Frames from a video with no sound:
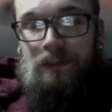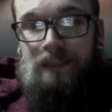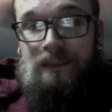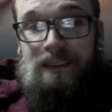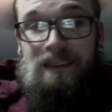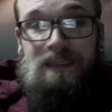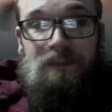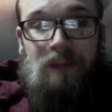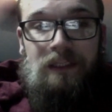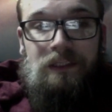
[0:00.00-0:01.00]
is
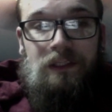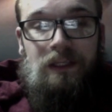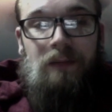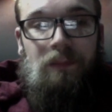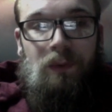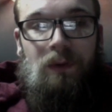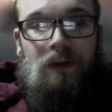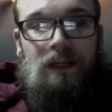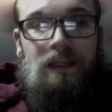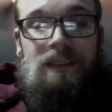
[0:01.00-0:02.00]
especially
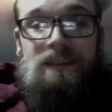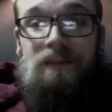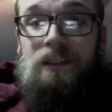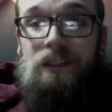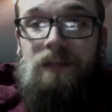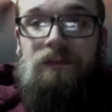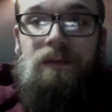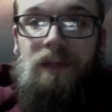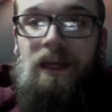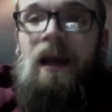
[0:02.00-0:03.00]
important, especially for
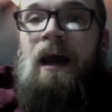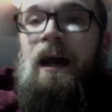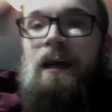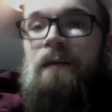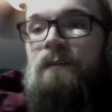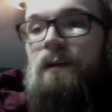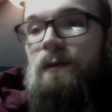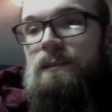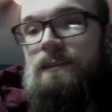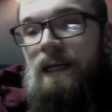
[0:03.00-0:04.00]
me. I have
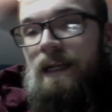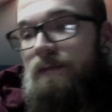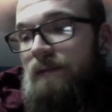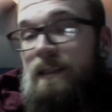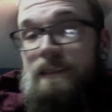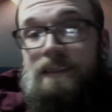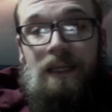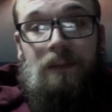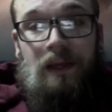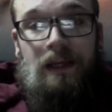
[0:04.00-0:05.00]
noticed that if I
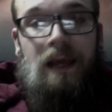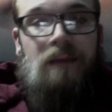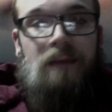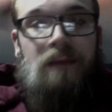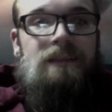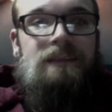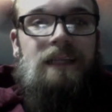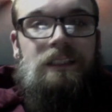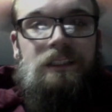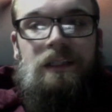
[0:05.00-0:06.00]
skip a day of
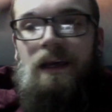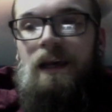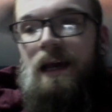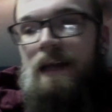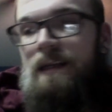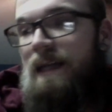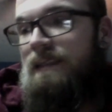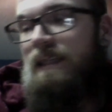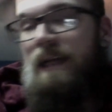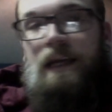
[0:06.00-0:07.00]
meditation, next
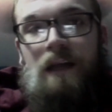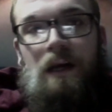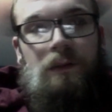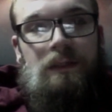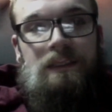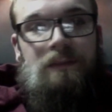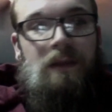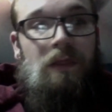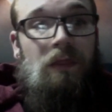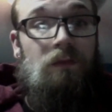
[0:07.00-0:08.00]
thing I know, it's
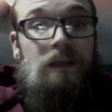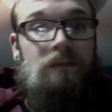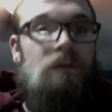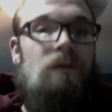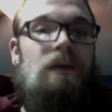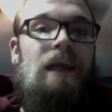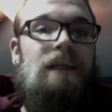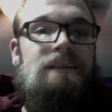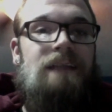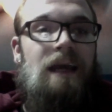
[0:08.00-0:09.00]
been three, four days
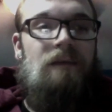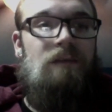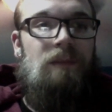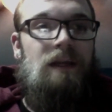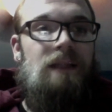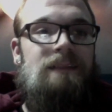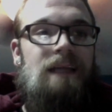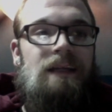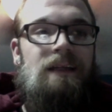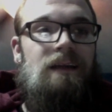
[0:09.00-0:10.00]
that I haven't
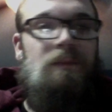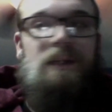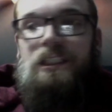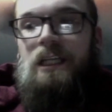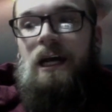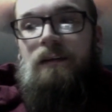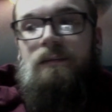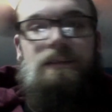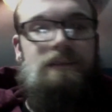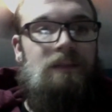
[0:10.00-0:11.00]
meditated, and my
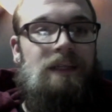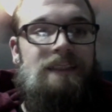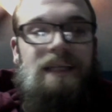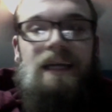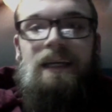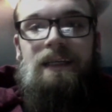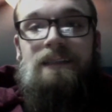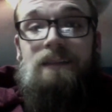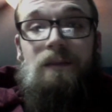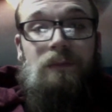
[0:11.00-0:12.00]
chakras and my psyche is
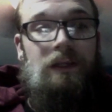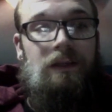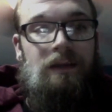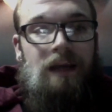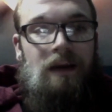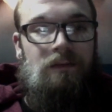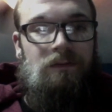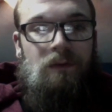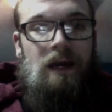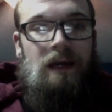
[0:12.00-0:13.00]
completely out of
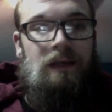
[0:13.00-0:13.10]
whack.